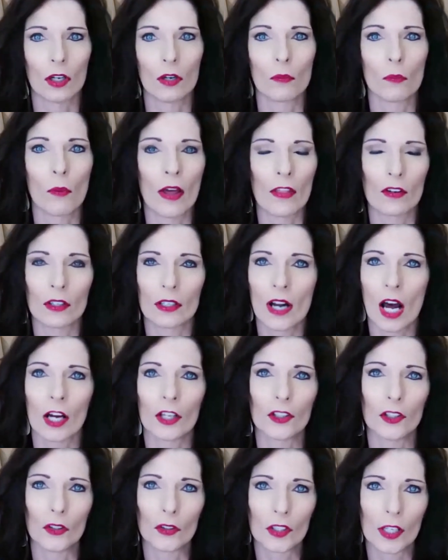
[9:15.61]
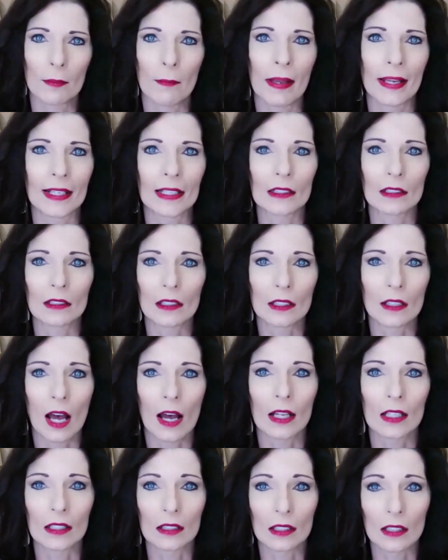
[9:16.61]
and whether or not you can make a
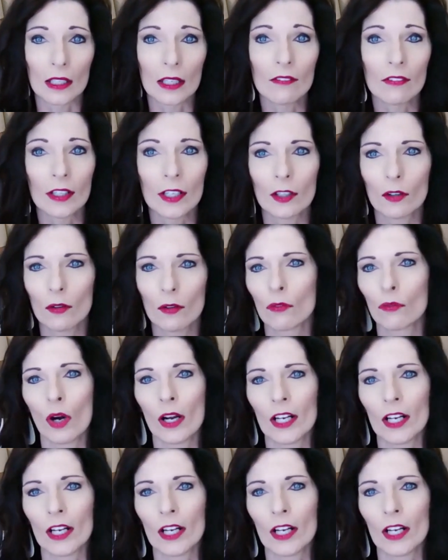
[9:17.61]
living